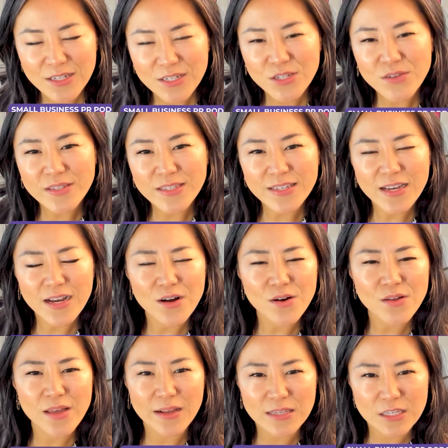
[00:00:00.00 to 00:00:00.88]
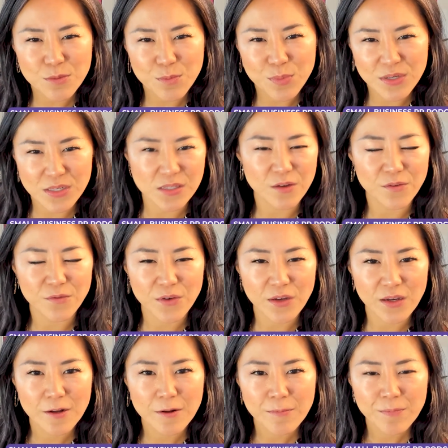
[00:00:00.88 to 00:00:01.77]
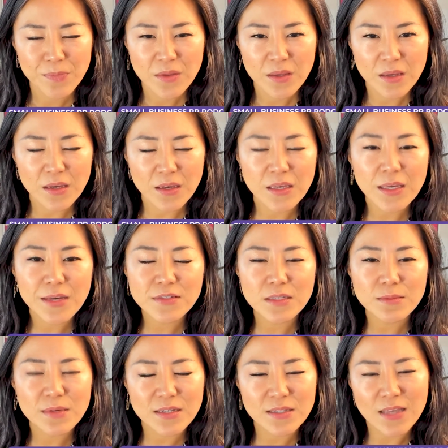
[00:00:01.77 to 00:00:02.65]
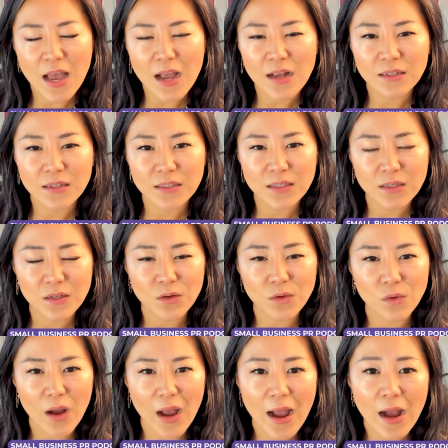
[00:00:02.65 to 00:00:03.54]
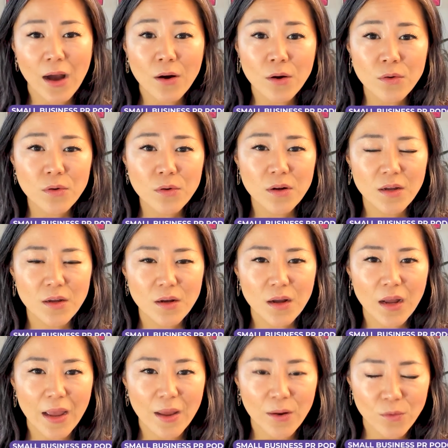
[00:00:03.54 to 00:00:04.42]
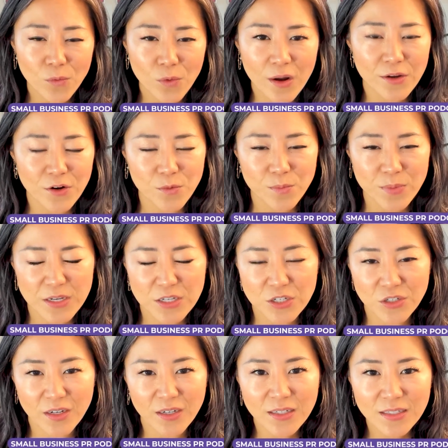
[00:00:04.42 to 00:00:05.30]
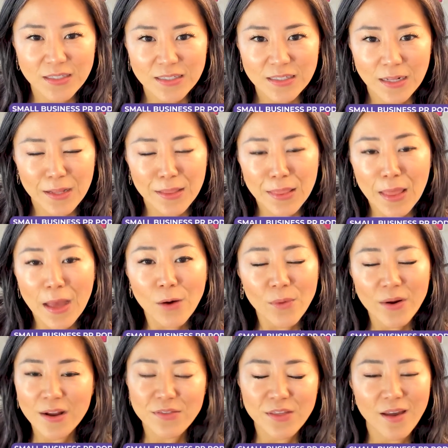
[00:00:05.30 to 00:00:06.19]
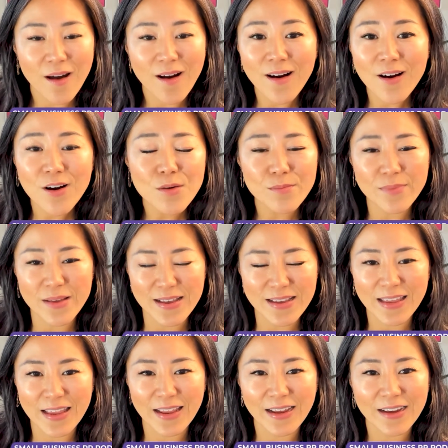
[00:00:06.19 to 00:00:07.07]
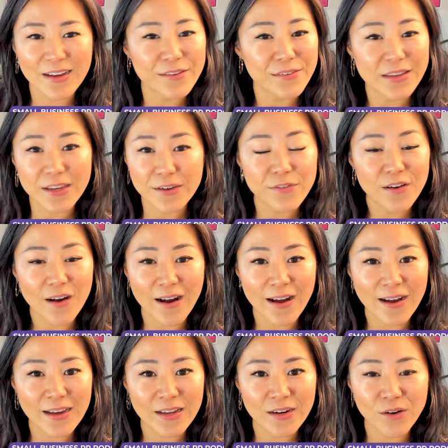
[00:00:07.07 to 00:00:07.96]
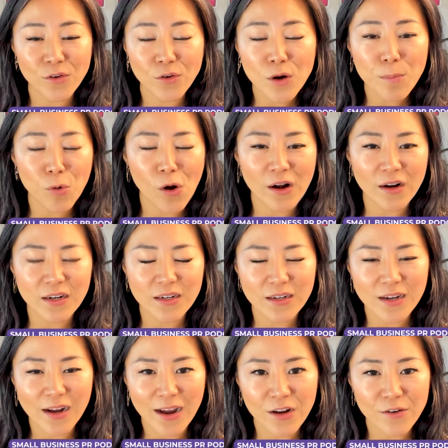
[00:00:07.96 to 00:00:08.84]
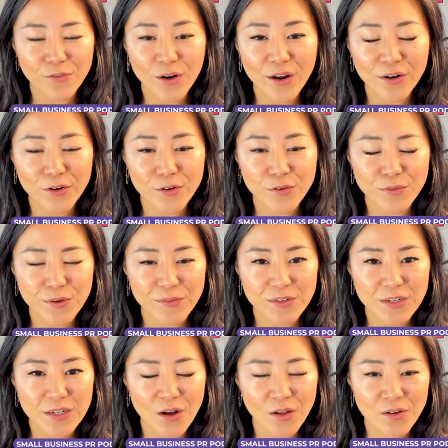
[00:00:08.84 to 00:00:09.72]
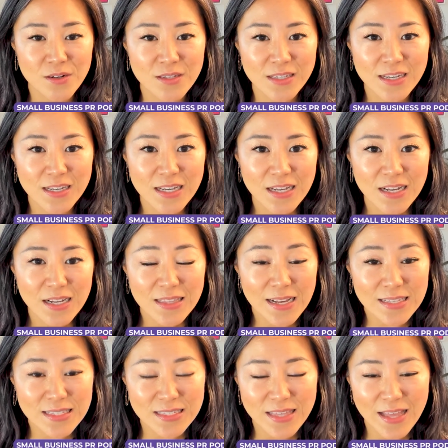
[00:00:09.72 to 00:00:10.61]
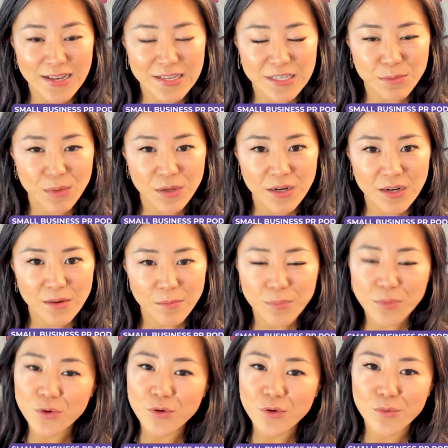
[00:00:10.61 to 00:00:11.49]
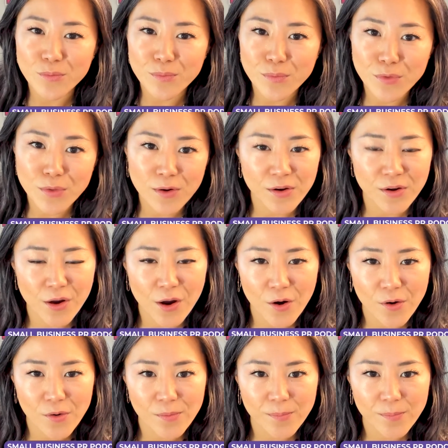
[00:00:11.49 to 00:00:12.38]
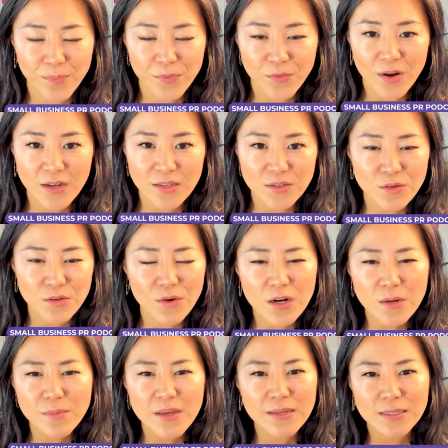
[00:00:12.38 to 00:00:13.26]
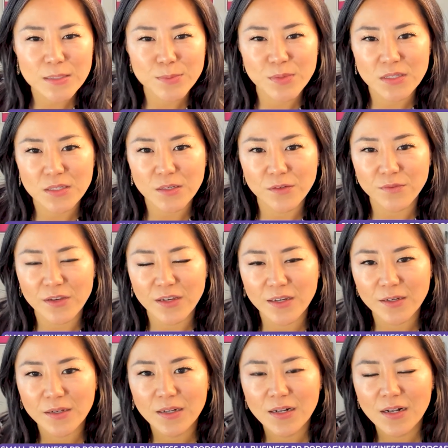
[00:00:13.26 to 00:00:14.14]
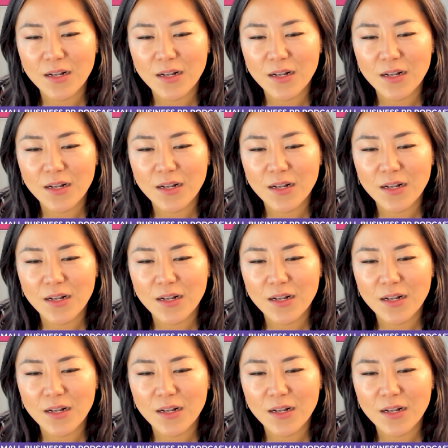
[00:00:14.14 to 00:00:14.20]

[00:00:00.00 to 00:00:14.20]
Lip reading: Do you see how that's specific? It gives them exactly how and what you're pitching. And that way, if they are making a gift guide or a product guide for under $50, that's last minute. Boom, there you go. Right? So you want to make it specific.